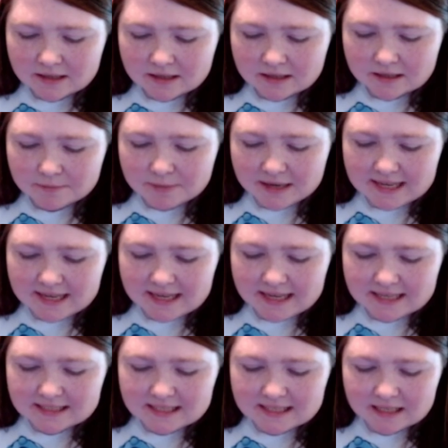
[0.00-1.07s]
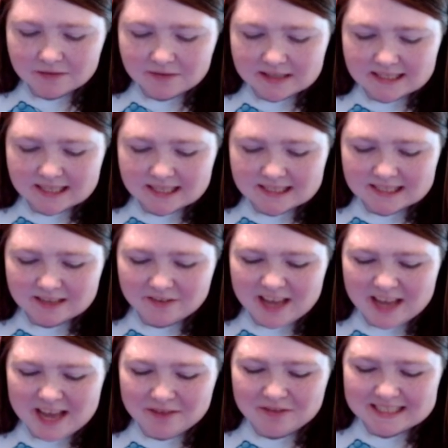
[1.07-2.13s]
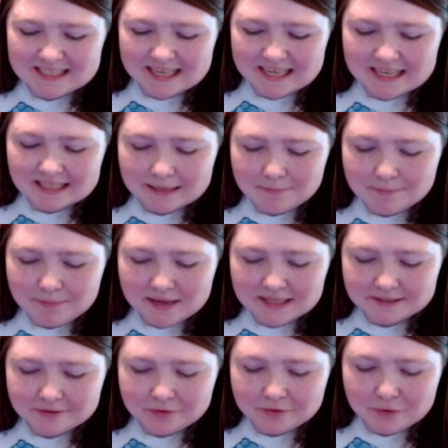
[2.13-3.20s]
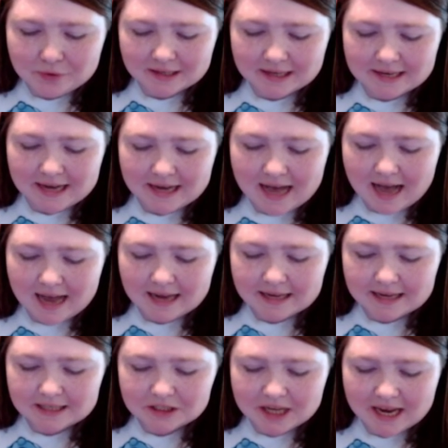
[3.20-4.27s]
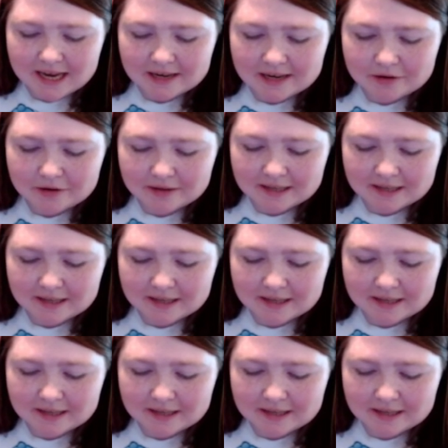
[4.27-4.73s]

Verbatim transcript: but I can't see if it says if, it, if it's like lip pencil or like eyeshadow,